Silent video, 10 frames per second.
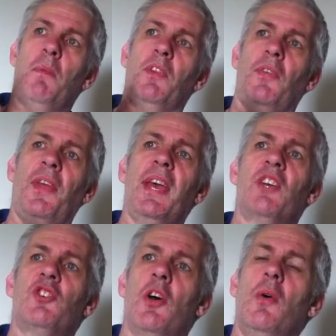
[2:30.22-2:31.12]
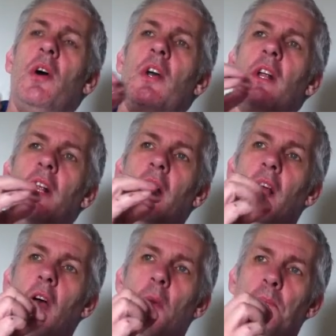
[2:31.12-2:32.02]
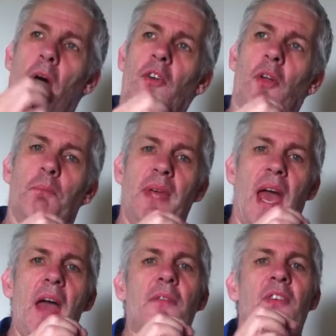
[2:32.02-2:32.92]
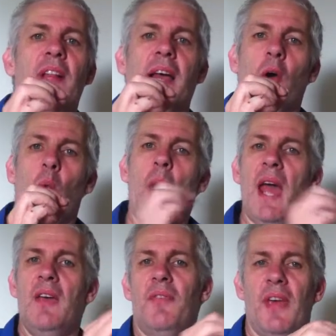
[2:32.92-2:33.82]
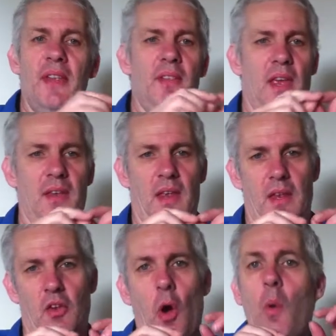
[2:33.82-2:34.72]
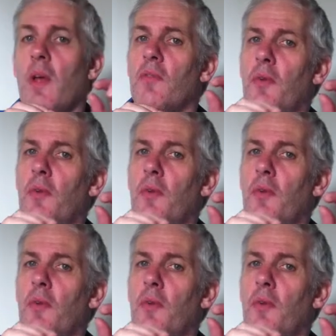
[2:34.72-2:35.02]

But the thing is, so a particle behaves like a wave in going